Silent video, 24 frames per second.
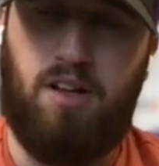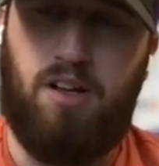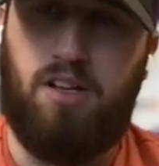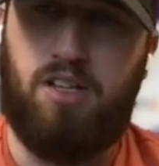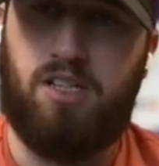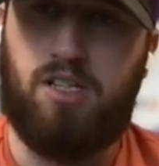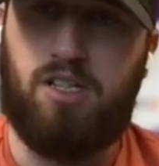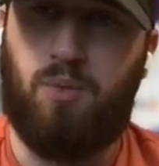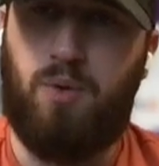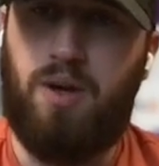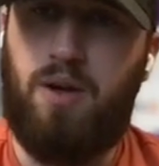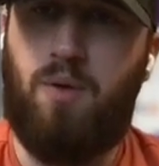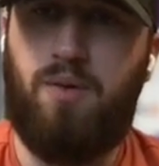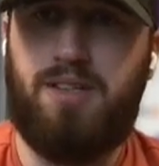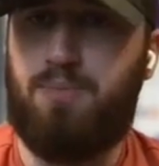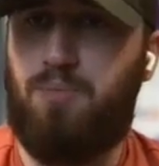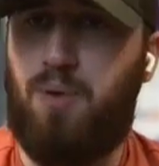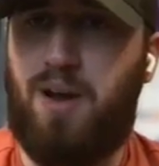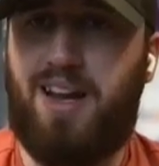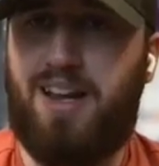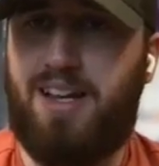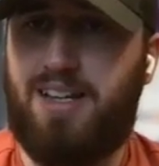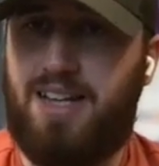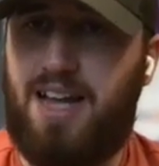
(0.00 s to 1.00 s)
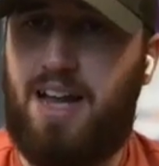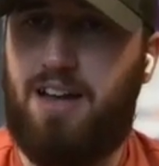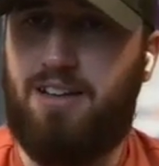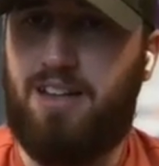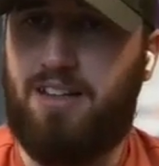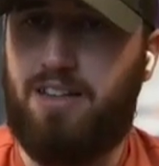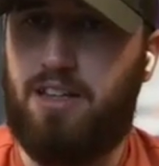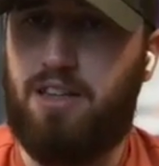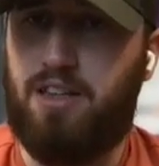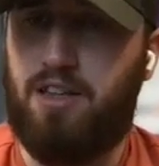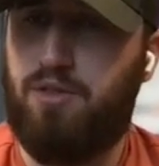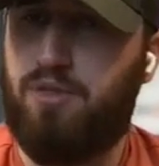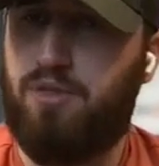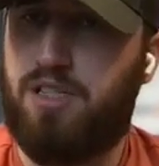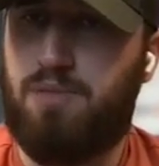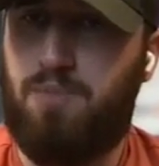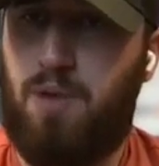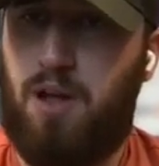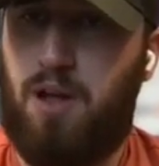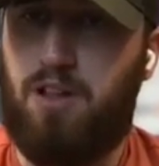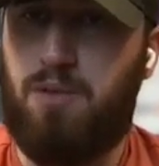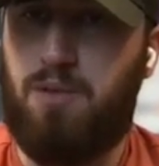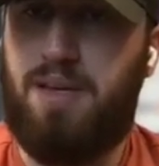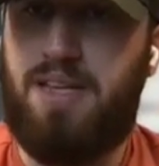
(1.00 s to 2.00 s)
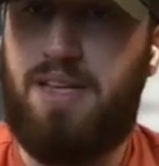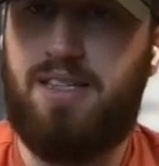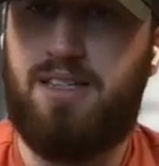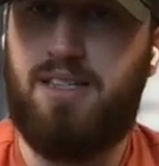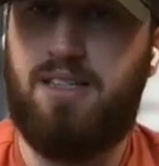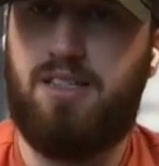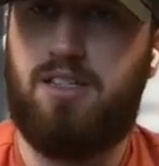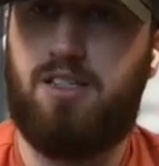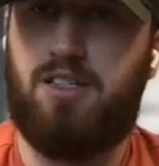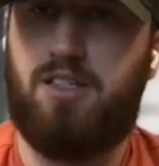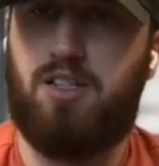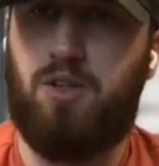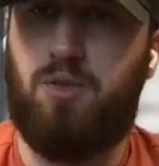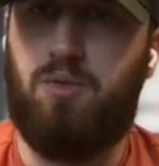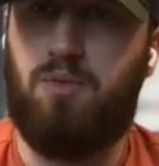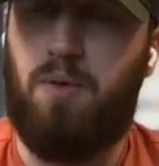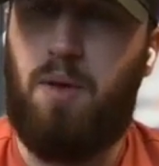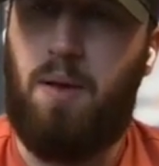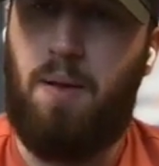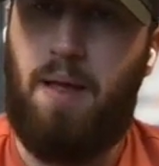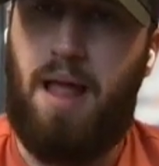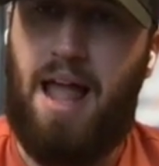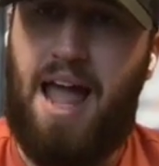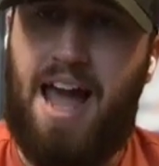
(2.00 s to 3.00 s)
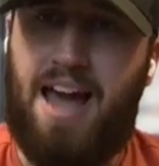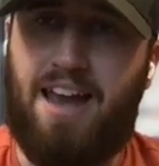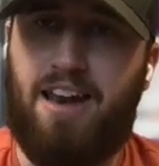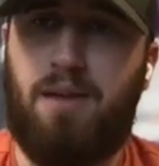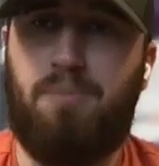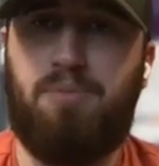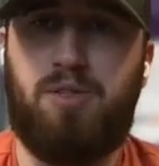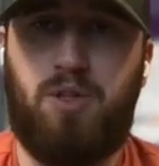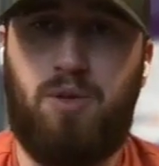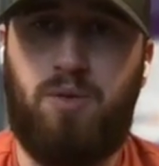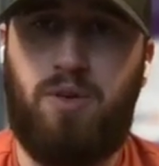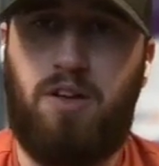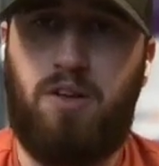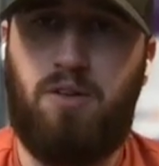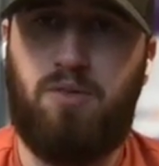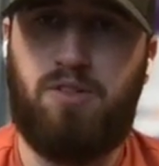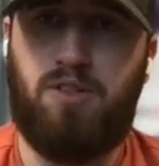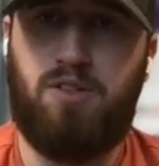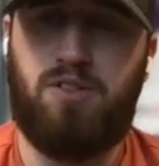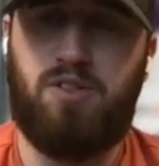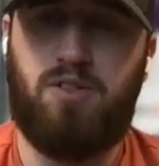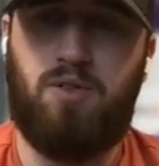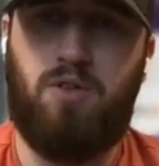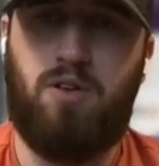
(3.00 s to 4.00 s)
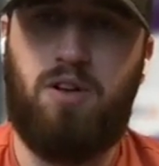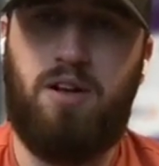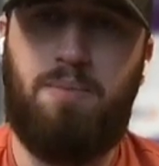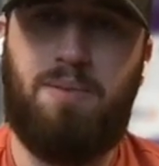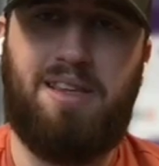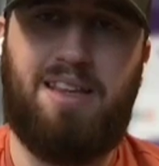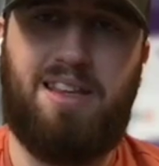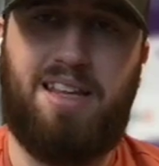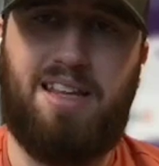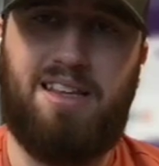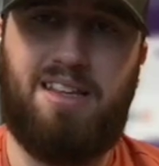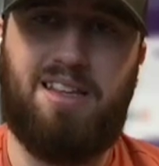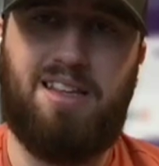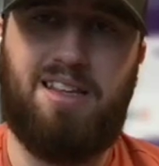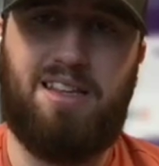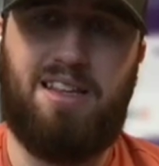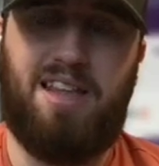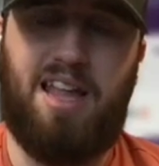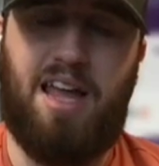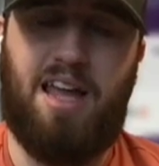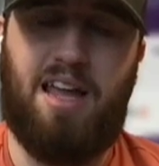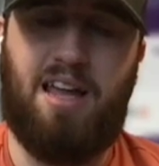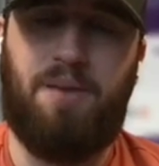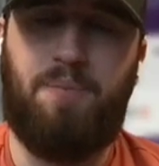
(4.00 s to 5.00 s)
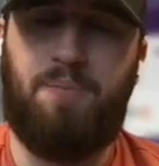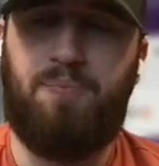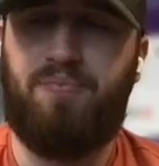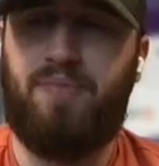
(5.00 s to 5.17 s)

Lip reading: So we always break it down into those smaller pieces to add up to a user story. But at the end of the day,